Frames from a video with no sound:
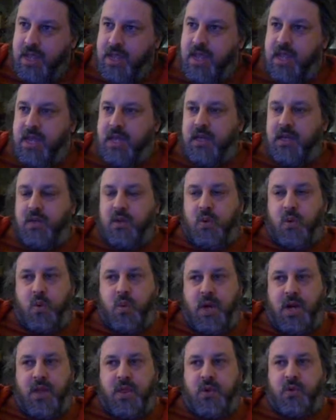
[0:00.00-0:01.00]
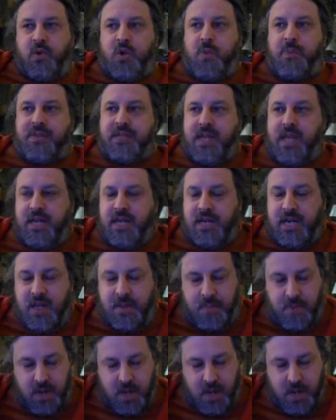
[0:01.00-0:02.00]
And one of the groups ended
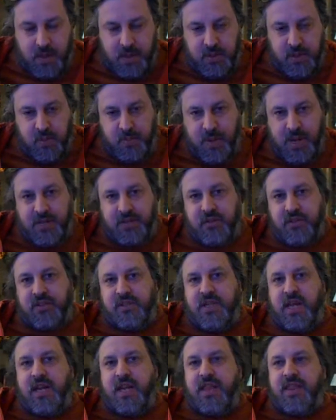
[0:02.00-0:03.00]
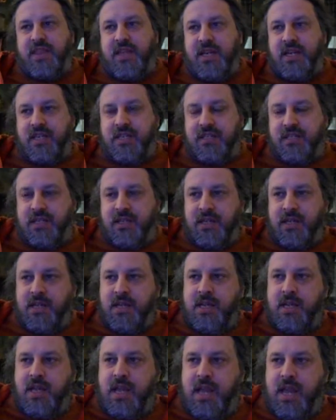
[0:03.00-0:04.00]
up on the Ubuntu side of things
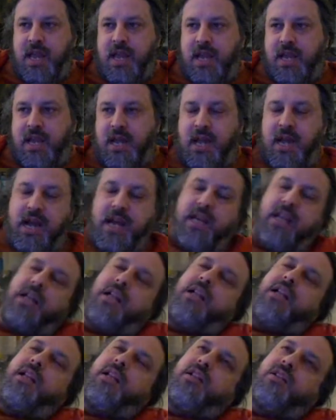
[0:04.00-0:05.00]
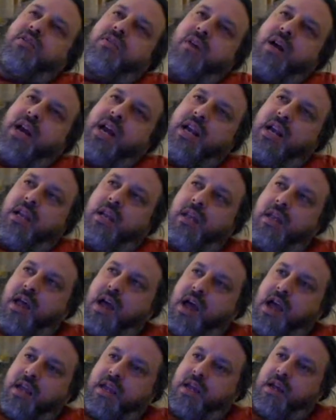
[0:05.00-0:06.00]
and kind of tried to
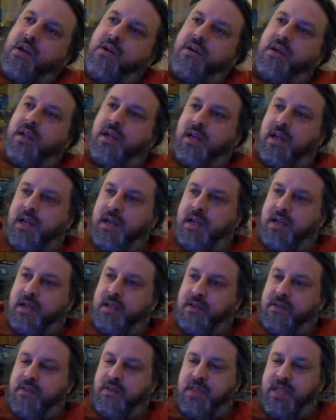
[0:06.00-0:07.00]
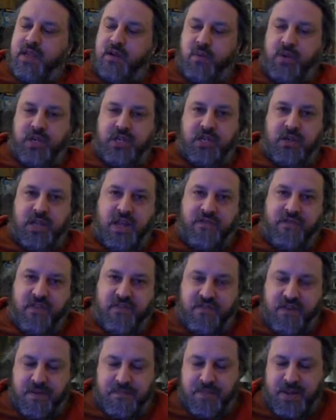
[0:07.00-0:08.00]
lock out uh, the original
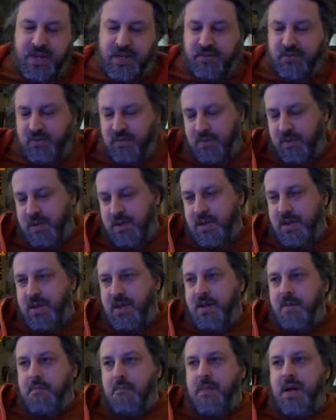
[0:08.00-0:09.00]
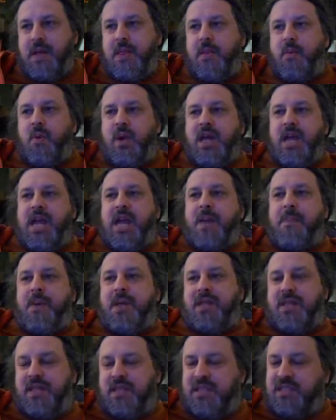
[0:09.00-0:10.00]
F F M P E G group. But what
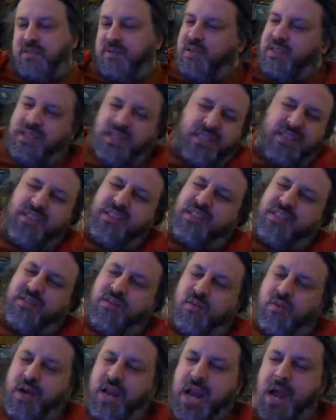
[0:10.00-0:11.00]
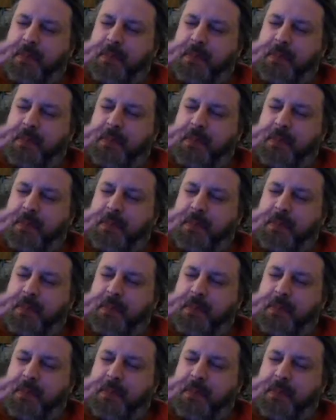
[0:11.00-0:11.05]
happened is, this is, this is sort of what